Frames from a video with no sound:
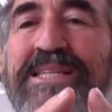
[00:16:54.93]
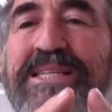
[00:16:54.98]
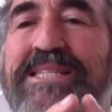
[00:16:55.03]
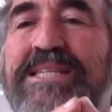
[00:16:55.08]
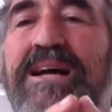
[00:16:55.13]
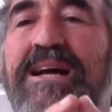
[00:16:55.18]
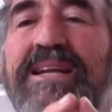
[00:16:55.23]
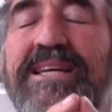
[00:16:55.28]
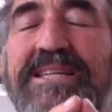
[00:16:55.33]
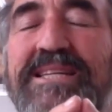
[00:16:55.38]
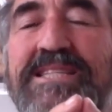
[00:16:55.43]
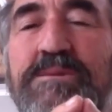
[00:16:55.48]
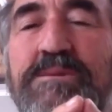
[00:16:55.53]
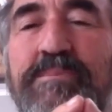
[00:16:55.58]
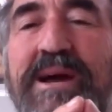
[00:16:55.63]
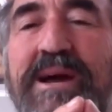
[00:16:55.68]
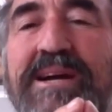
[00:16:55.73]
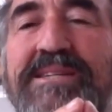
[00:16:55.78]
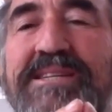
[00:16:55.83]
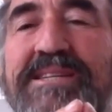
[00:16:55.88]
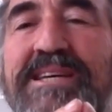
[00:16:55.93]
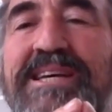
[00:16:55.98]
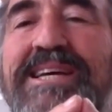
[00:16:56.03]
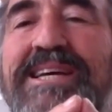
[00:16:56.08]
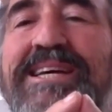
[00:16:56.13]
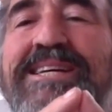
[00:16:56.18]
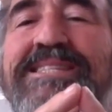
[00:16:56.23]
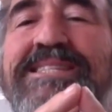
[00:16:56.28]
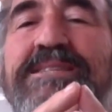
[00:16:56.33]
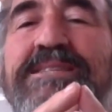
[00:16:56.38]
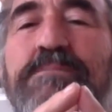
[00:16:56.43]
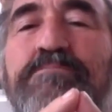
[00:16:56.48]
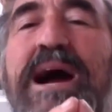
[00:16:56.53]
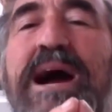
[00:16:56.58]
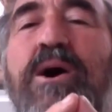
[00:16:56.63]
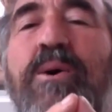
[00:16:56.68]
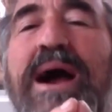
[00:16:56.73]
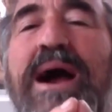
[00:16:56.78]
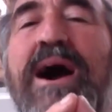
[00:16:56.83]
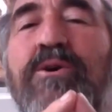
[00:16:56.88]
let's not expect to
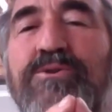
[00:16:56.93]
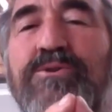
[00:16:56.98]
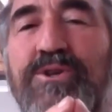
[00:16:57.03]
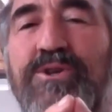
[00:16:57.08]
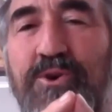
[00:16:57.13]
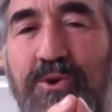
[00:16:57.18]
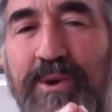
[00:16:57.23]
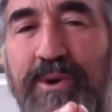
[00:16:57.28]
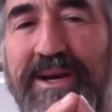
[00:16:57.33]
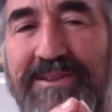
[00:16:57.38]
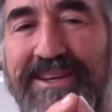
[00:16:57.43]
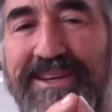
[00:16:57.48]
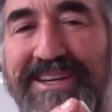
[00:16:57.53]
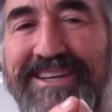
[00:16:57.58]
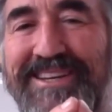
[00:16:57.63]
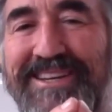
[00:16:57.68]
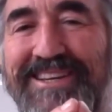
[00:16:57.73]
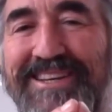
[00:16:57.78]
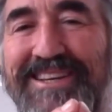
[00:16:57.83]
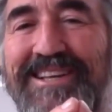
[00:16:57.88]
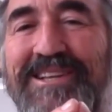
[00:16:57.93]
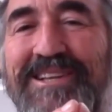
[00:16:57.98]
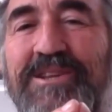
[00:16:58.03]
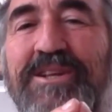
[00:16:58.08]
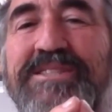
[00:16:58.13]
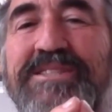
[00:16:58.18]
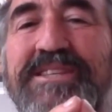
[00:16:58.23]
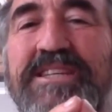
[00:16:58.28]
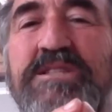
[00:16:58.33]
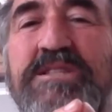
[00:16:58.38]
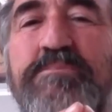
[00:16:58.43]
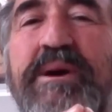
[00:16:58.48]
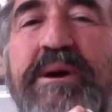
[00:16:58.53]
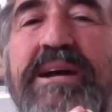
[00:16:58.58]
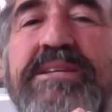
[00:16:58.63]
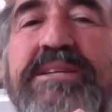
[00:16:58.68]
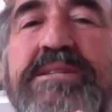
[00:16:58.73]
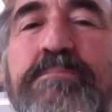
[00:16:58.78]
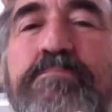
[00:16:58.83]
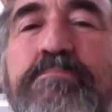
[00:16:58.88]
bow out quickly. Let's
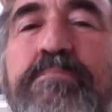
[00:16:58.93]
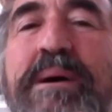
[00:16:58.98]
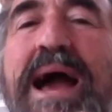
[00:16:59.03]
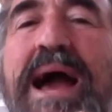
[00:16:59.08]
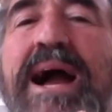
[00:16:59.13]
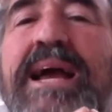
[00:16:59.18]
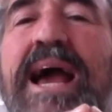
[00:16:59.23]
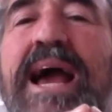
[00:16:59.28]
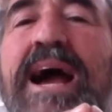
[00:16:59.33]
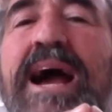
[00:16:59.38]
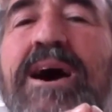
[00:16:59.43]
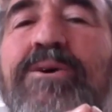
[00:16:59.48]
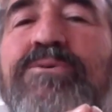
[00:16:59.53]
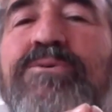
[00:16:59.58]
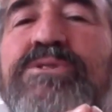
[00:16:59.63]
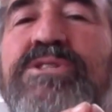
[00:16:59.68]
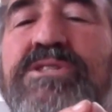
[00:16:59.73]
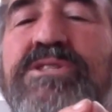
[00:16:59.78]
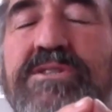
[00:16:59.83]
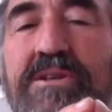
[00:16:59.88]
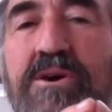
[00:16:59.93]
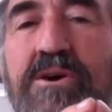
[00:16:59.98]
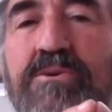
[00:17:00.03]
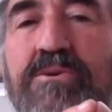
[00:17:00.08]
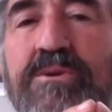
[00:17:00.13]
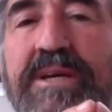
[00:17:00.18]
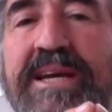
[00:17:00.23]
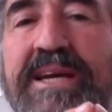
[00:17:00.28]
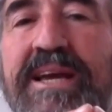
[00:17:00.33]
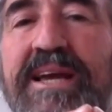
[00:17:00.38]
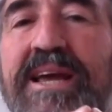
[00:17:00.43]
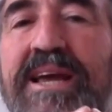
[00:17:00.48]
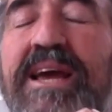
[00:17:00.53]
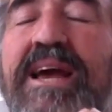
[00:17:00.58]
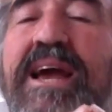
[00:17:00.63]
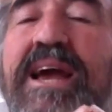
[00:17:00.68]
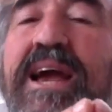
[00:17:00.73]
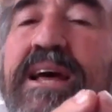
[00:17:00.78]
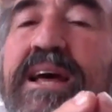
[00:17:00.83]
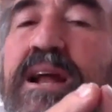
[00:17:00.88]
expect to back out slowly.
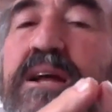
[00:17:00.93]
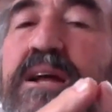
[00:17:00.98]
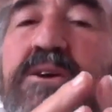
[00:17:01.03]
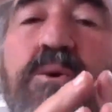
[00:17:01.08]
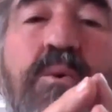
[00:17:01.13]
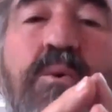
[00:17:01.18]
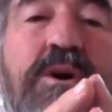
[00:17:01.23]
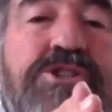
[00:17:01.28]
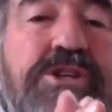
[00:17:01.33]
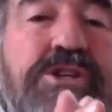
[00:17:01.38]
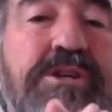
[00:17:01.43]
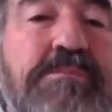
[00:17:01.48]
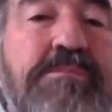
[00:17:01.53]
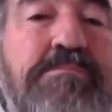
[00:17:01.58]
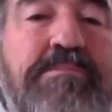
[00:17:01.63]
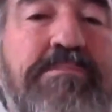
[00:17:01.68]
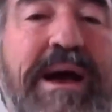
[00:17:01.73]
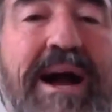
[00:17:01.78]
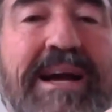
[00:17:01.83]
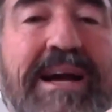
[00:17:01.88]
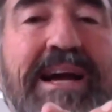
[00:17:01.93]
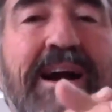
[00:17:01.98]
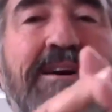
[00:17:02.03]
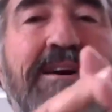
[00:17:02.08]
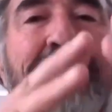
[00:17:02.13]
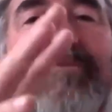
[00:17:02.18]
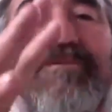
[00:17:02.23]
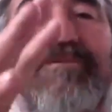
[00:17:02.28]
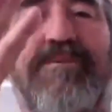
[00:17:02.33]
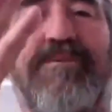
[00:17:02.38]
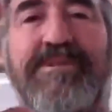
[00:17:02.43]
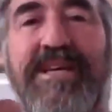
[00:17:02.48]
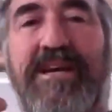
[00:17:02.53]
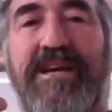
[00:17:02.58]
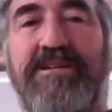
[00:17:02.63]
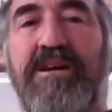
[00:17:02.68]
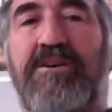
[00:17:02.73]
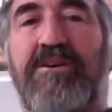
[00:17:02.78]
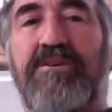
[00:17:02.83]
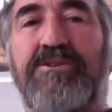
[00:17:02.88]
And I don't want you to back out from
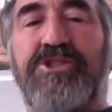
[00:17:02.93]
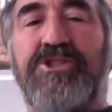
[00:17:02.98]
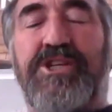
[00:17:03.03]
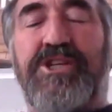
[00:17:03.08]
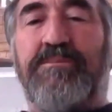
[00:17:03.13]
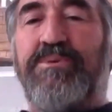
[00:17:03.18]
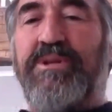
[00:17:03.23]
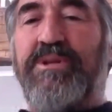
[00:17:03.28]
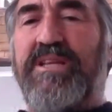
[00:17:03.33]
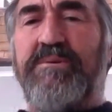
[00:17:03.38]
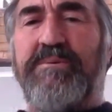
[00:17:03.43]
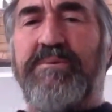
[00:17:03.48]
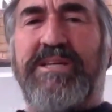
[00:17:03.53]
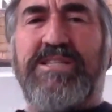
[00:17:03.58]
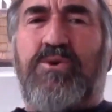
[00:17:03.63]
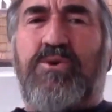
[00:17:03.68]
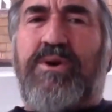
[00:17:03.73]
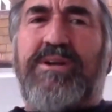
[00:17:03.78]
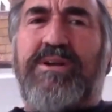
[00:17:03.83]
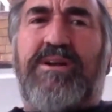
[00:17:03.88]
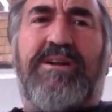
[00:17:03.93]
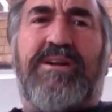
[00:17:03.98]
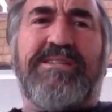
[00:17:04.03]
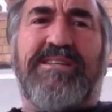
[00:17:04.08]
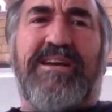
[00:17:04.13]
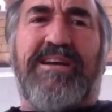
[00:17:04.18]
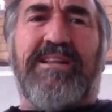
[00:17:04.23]
technology completely because, quite